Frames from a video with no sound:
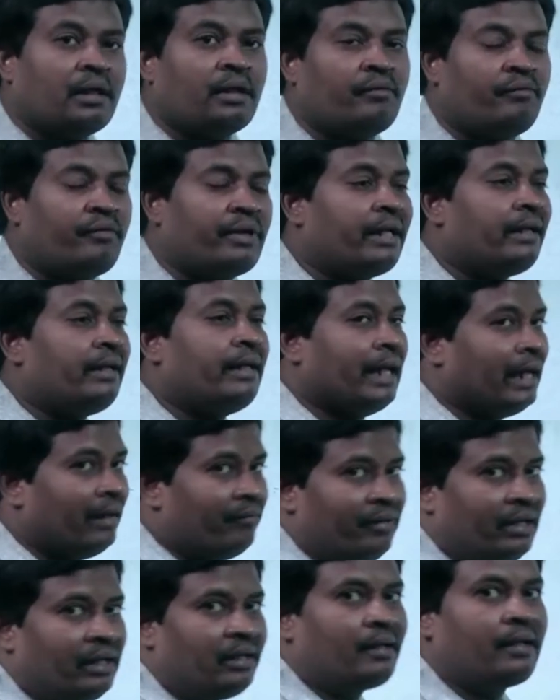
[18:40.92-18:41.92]
When
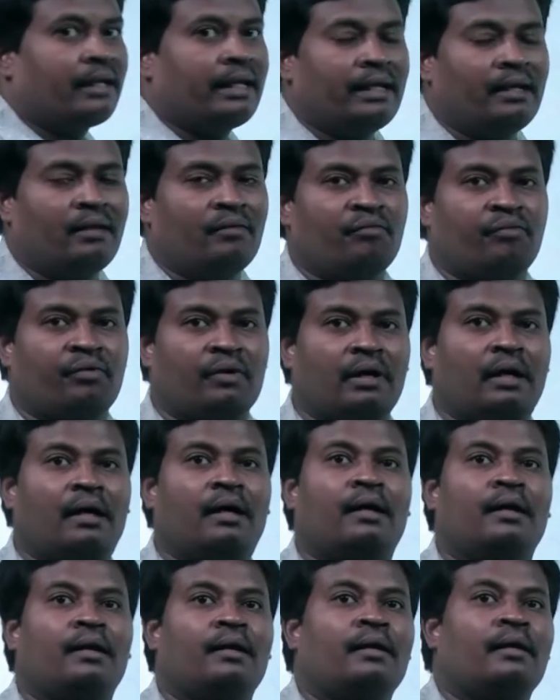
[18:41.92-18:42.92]
heavy
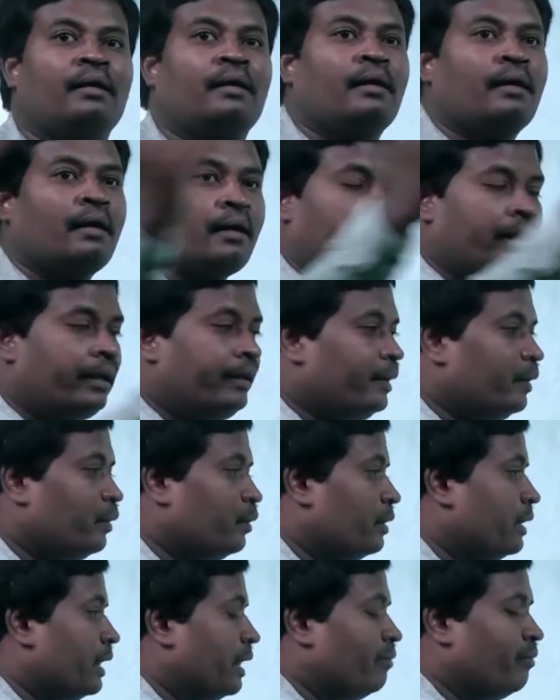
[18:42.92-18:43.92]
rainfall and due to
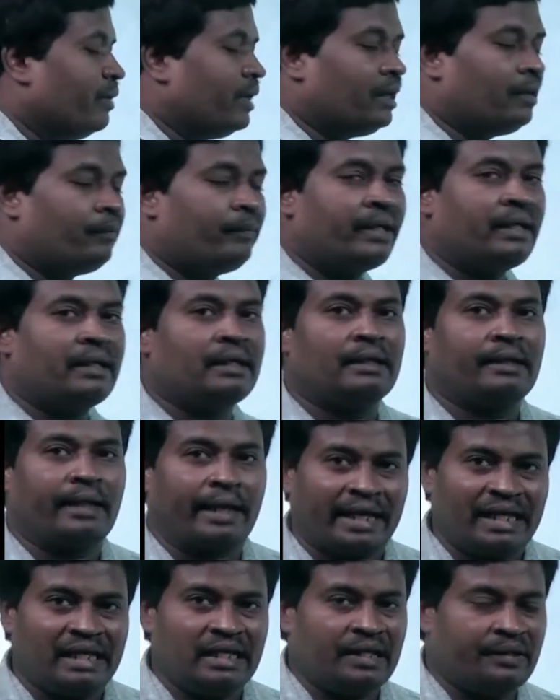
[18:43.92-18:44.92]
the environmental
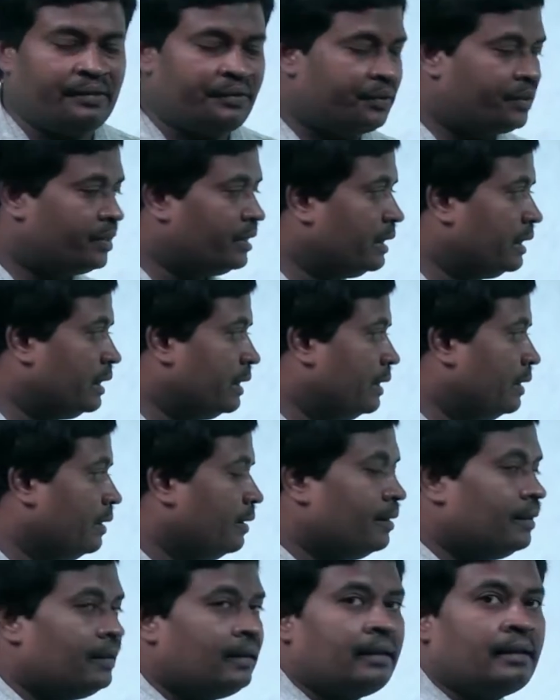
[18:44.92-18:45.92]
condition,
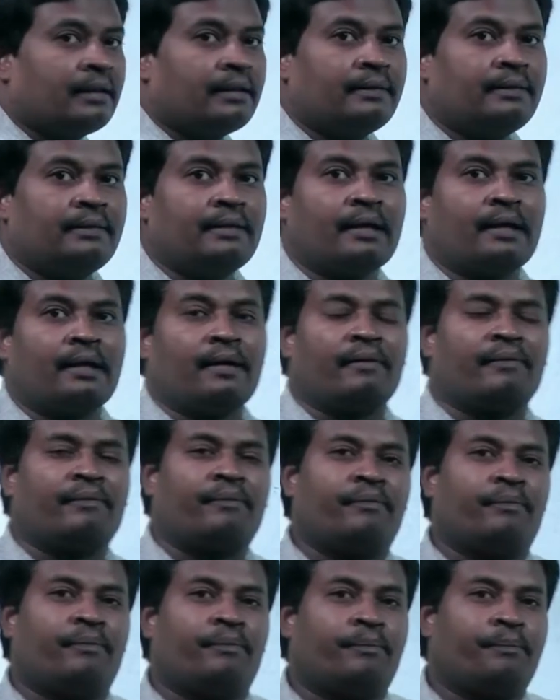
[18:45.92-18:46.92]
the
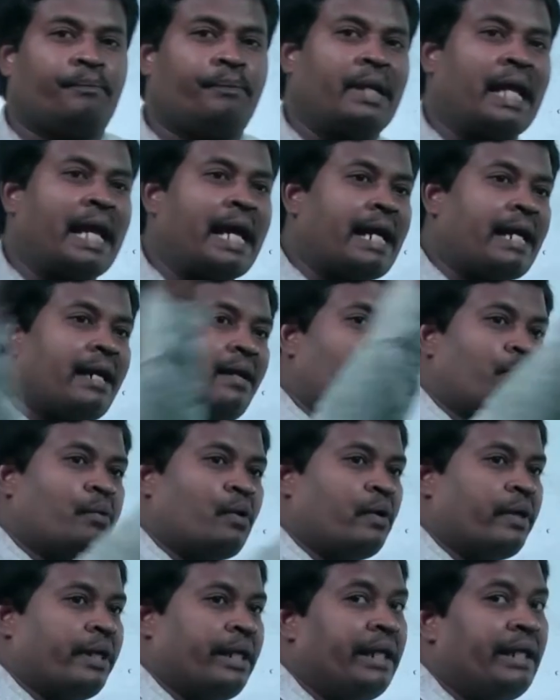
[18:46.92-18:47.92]
plant
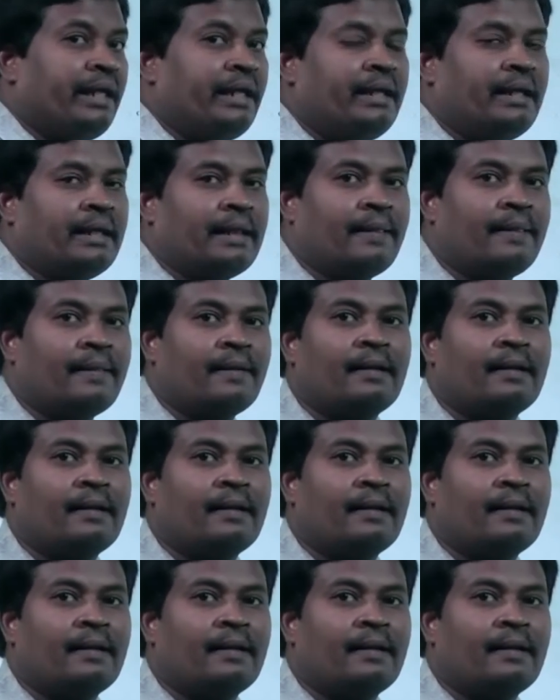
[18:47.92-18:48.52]
body